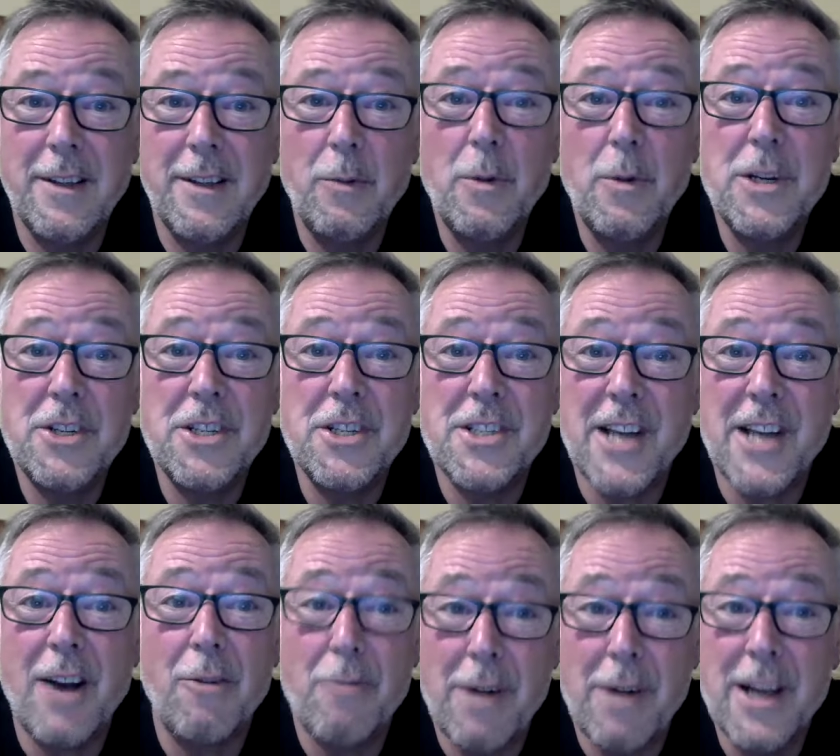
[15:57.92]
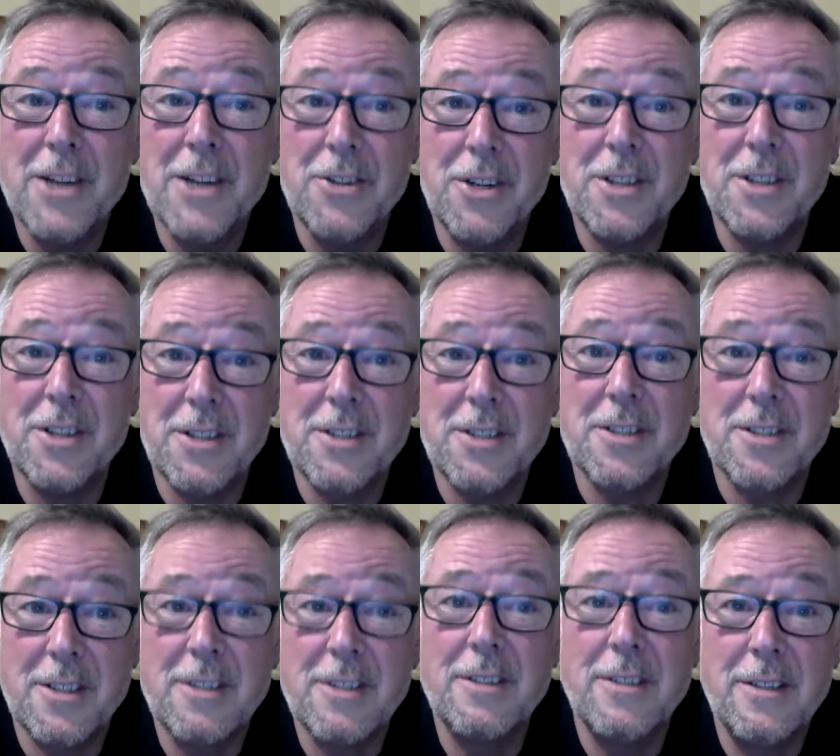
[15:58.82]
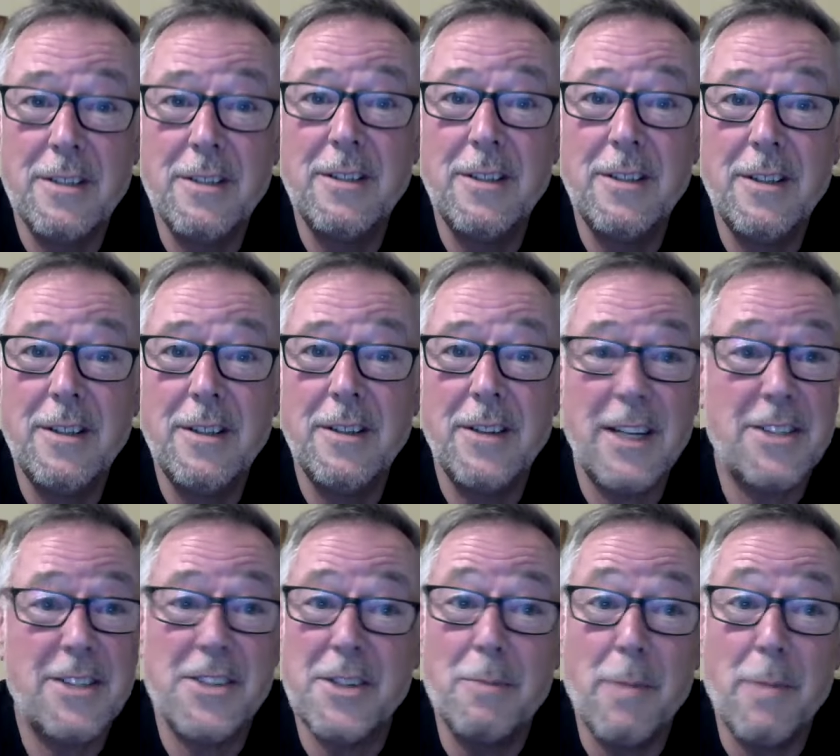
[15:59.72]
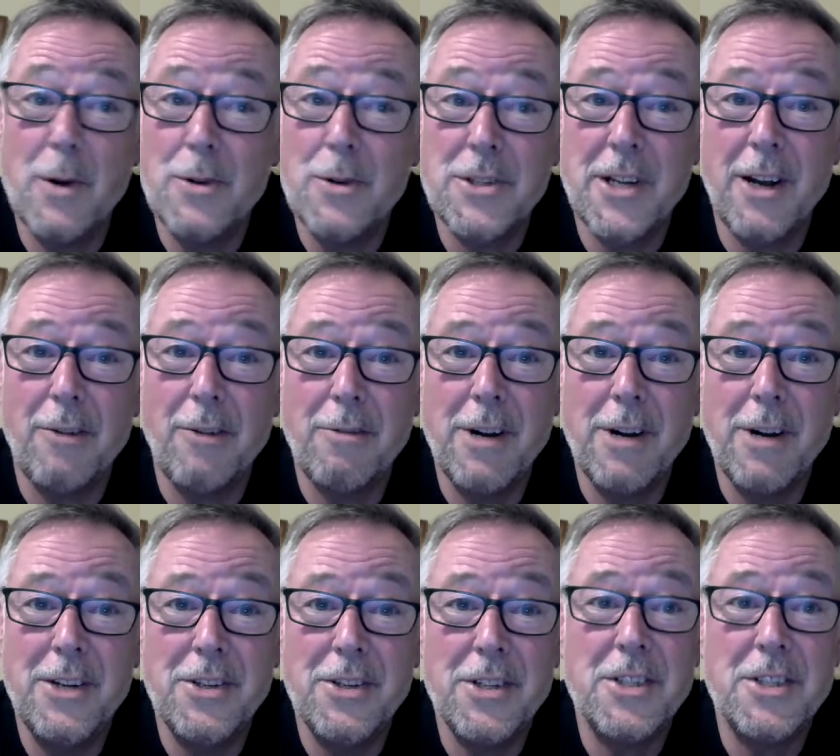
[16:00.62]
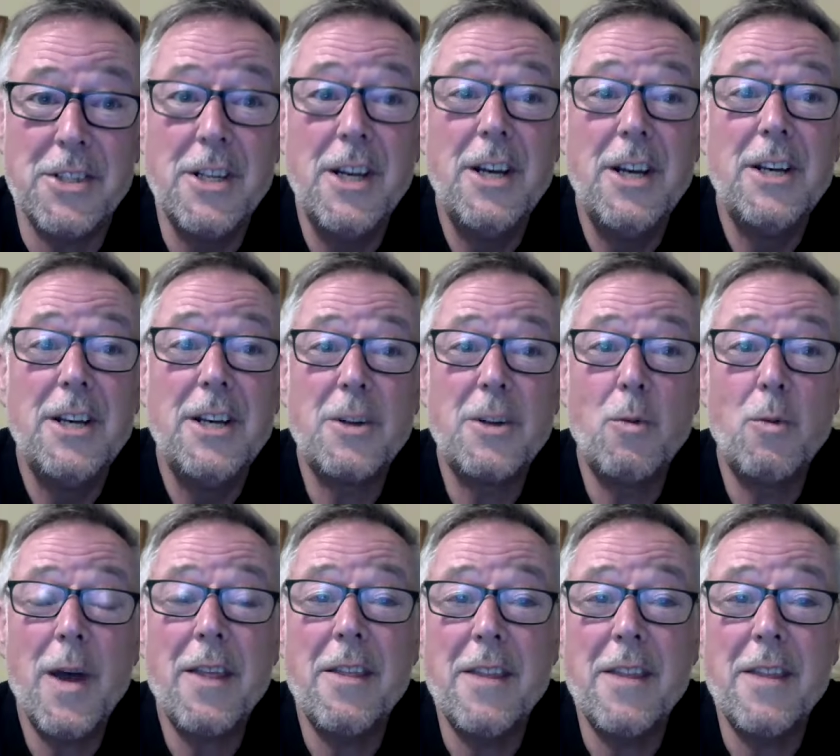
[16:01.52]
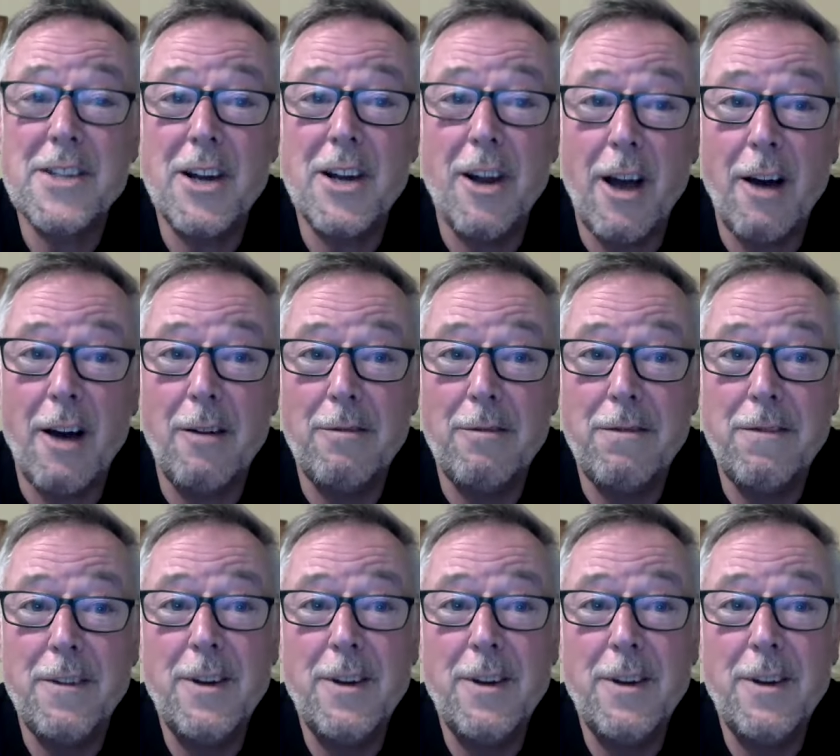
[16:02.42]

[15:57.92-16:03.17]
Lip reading: which is outrageous. That's the most outrageous. So whether there's love